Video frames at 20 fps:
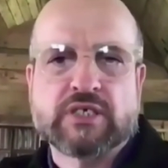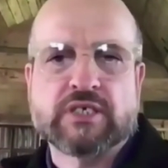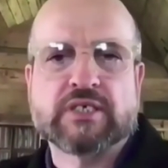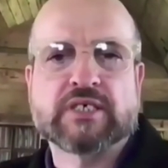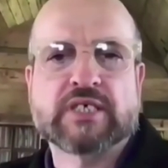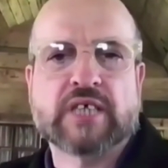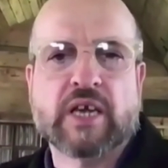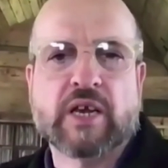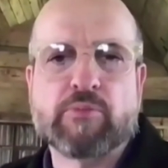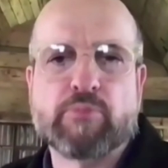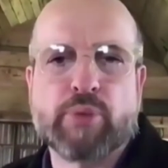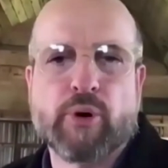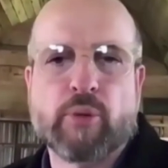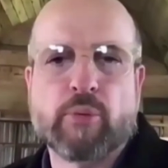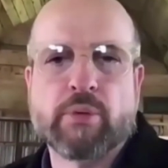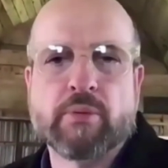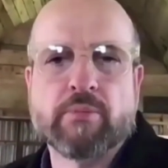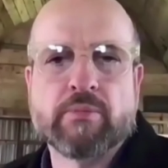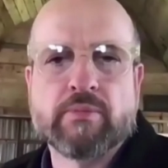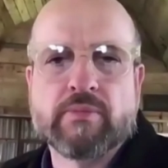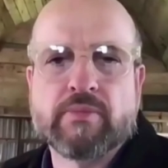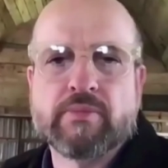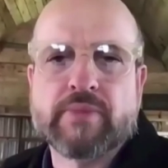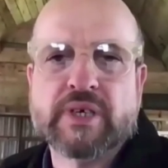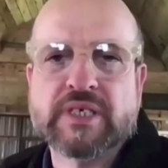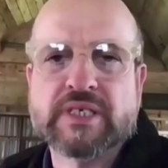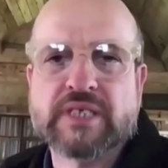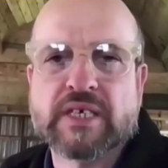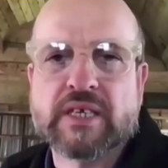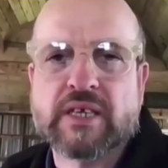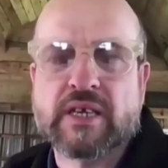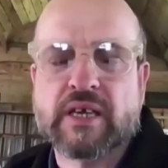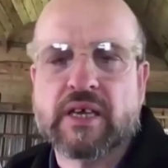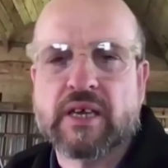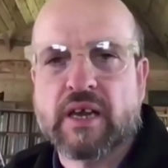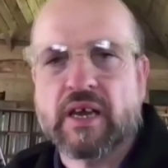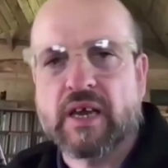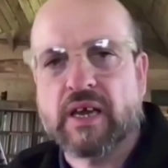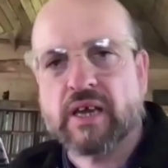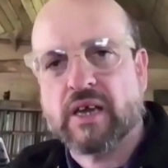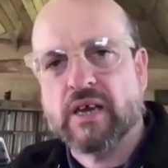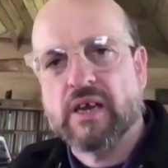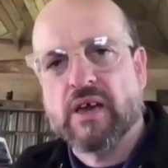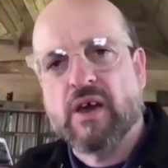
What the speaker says: to the same problem, basically, and like,